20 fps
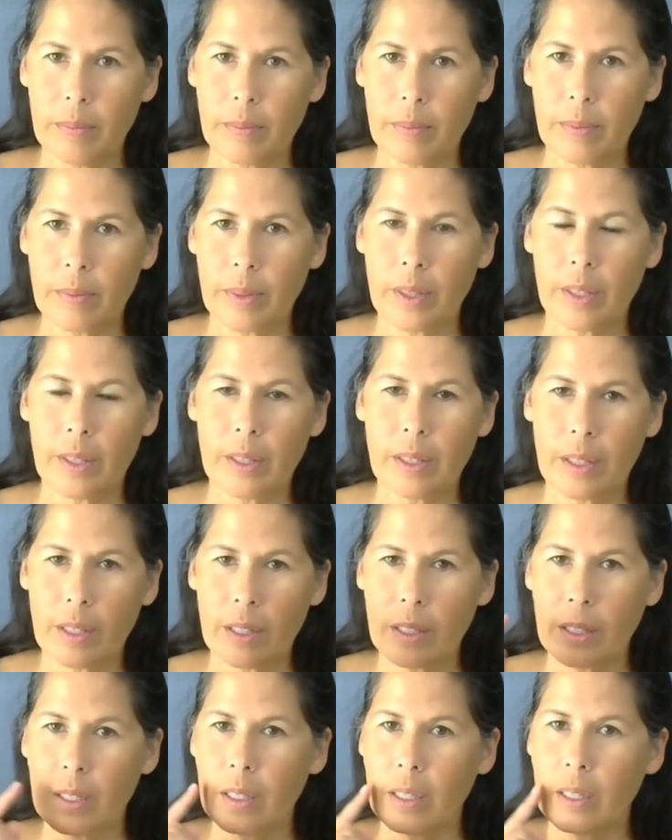
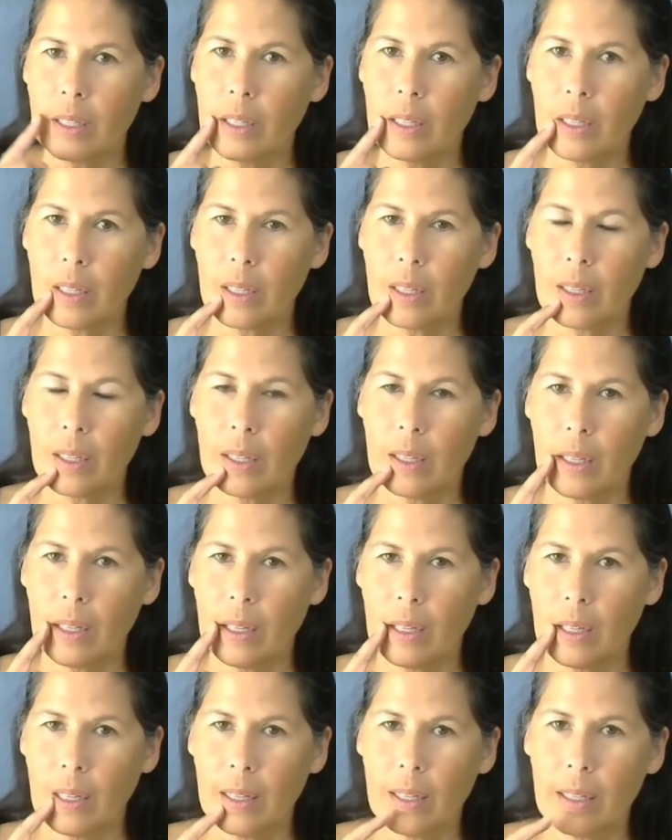
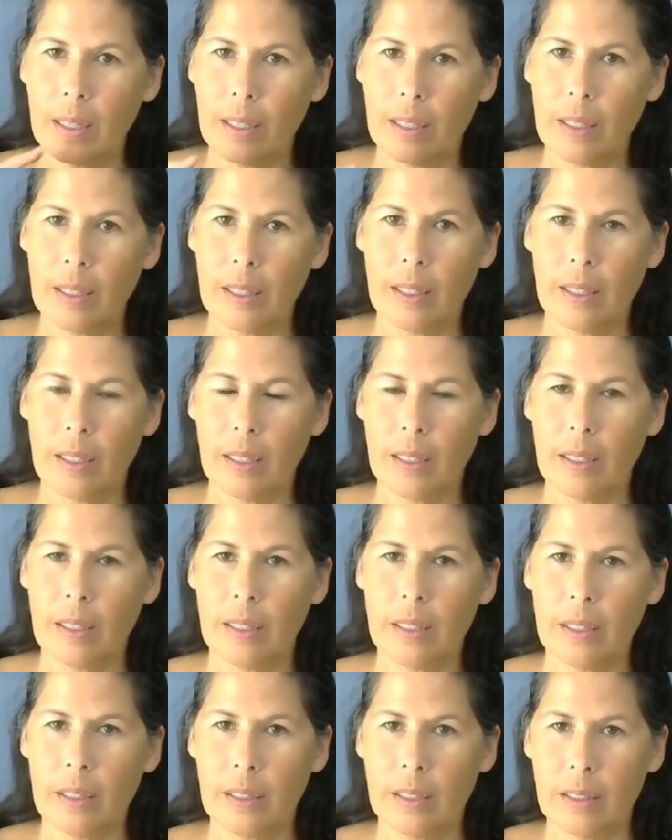
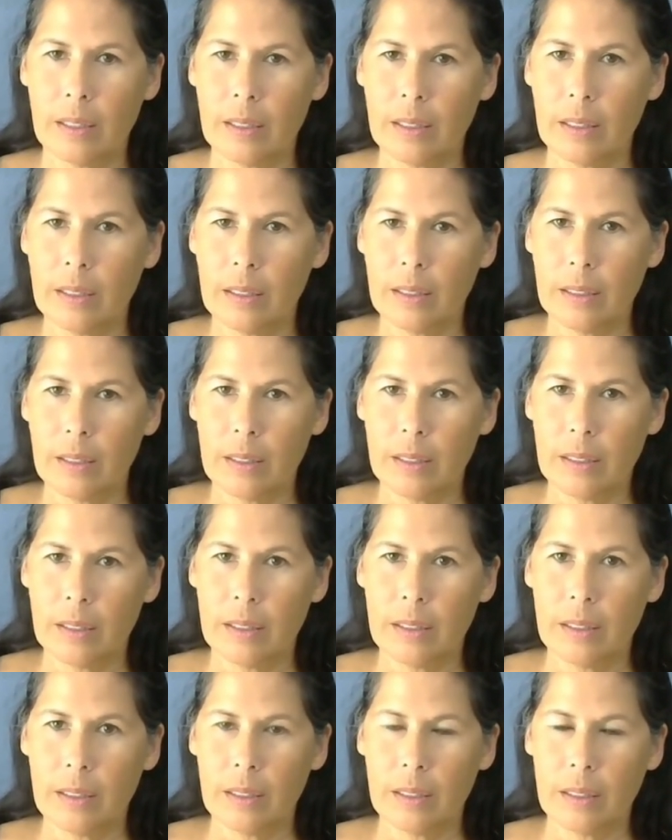
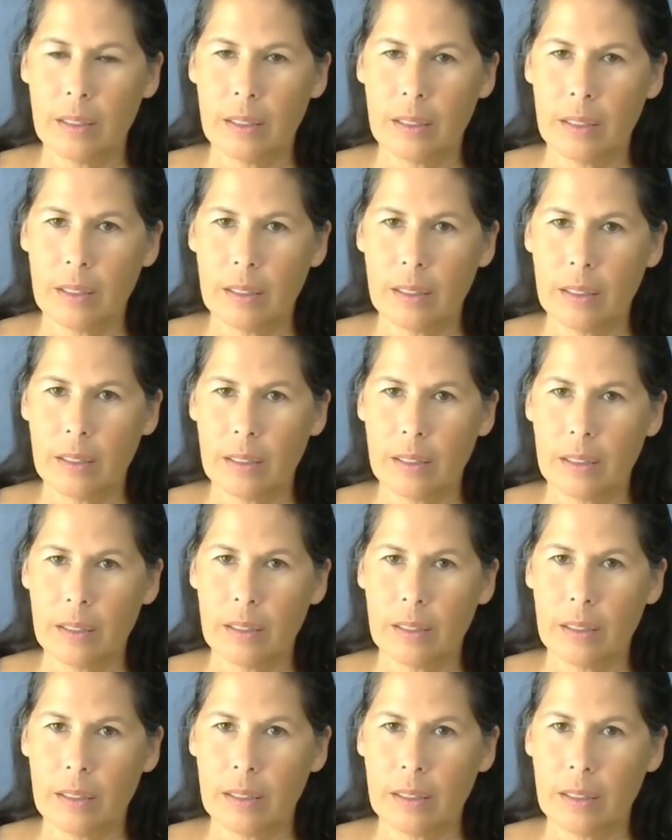
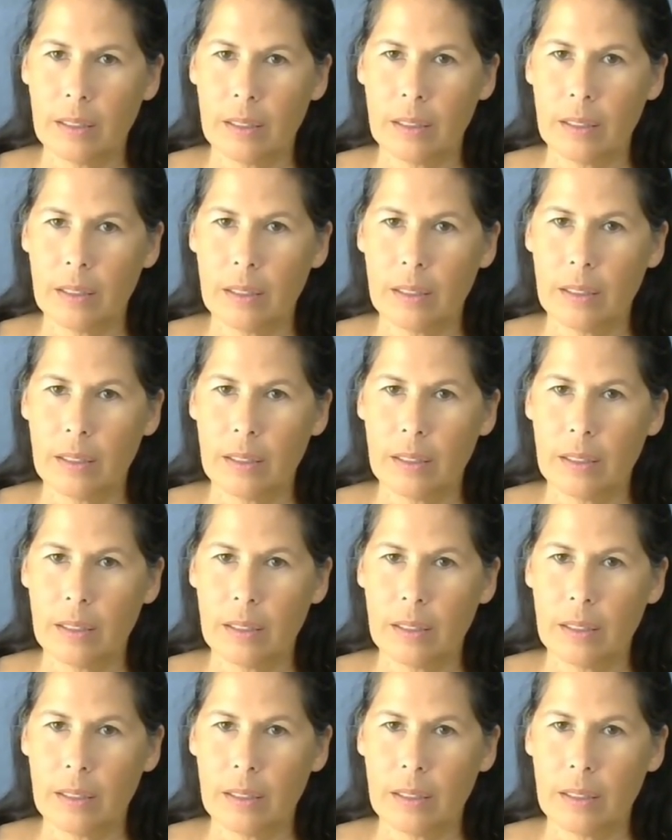This person isn't speaking.